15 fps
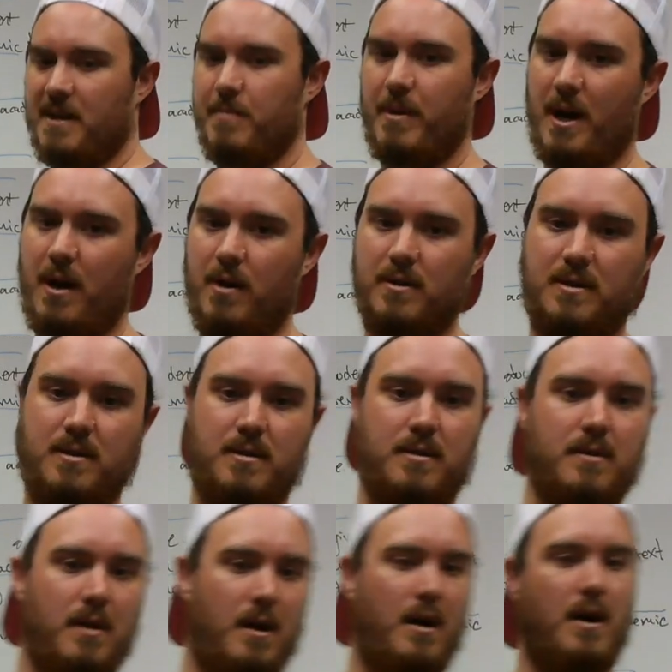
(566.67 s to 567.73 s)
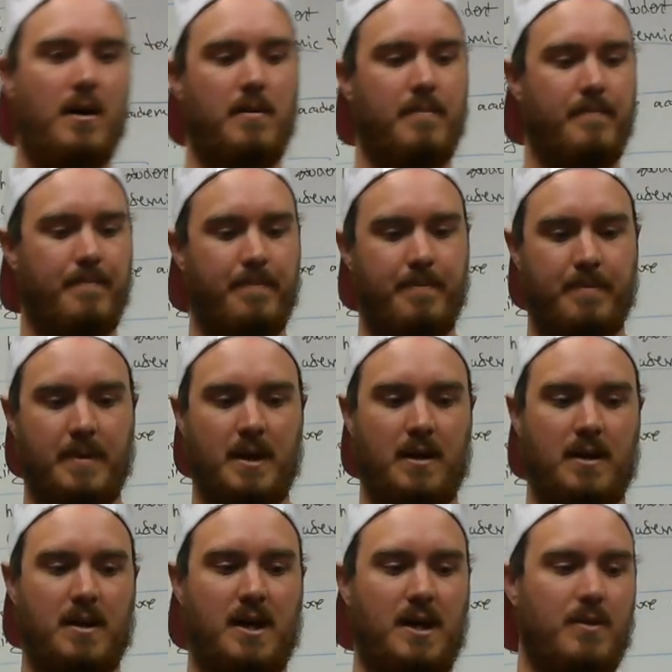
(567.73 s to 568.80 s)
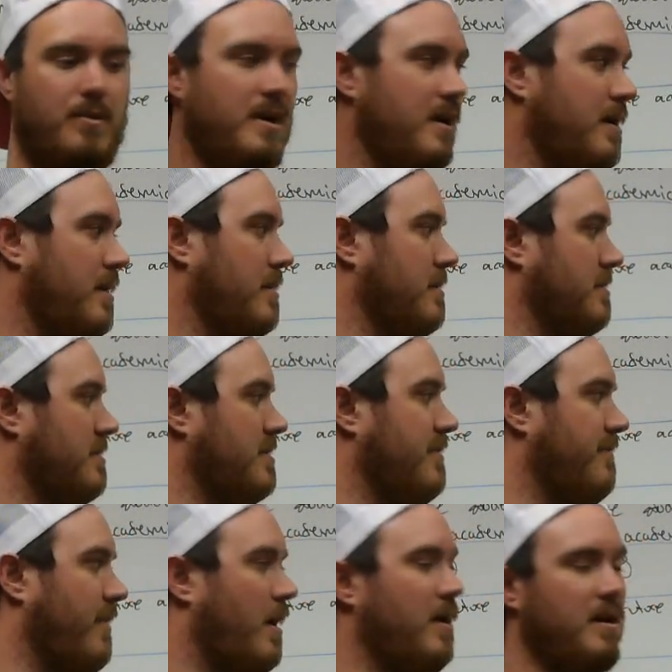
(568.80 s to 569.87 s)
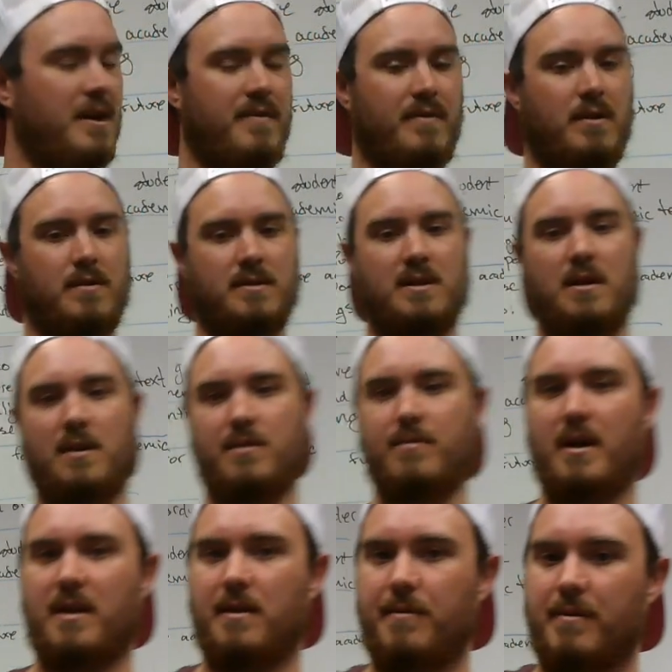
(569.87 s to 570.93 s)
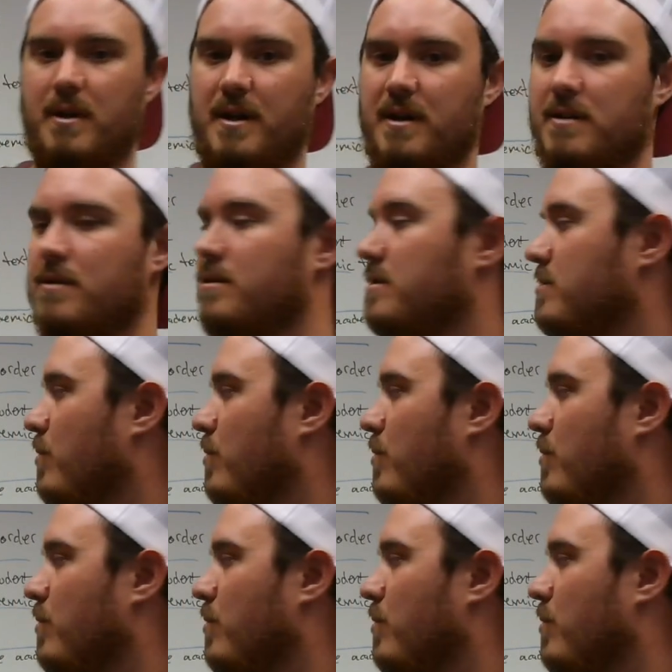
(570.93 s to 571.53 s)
about kind of where Tavani, even though it's not directly related to these